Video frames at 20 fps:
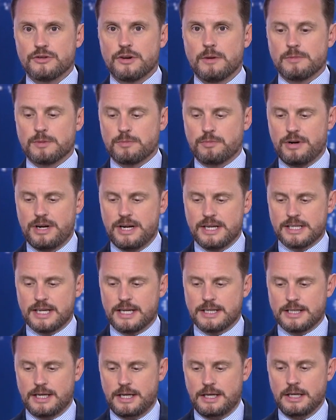Trump's
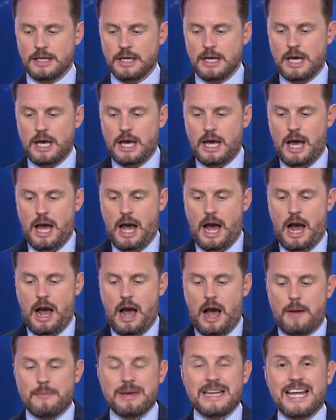predecessor.
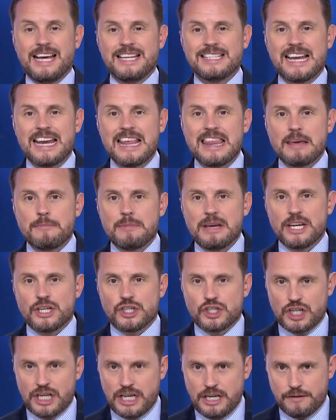I mean, has anything been
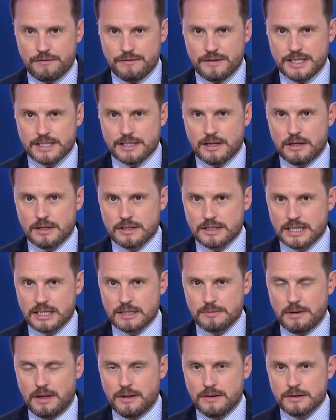achieved these last
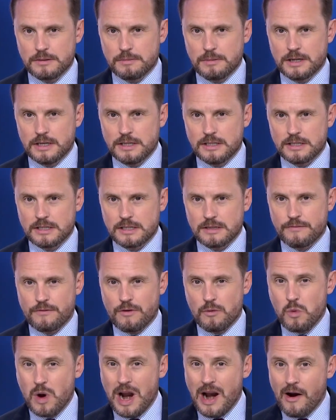6 months? Because
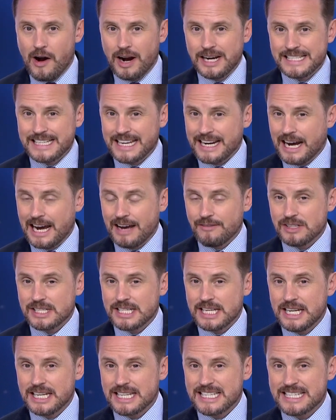from where I sit, I haven't
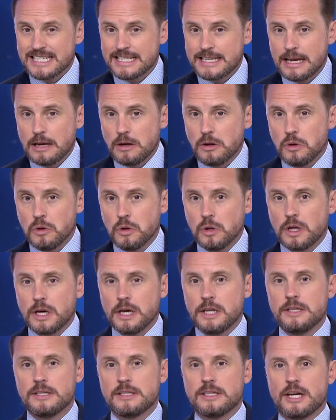seen a single
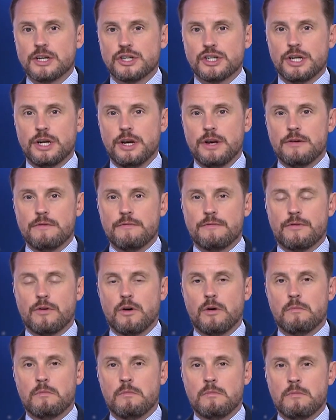concession
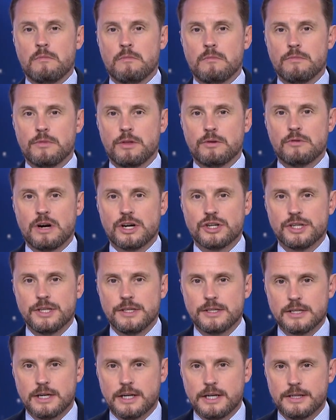from the
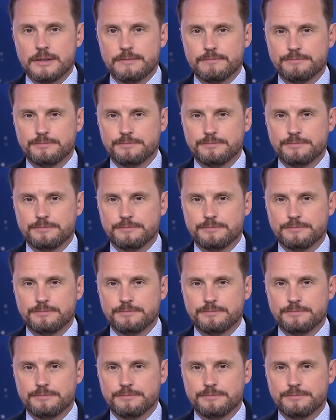Russian side.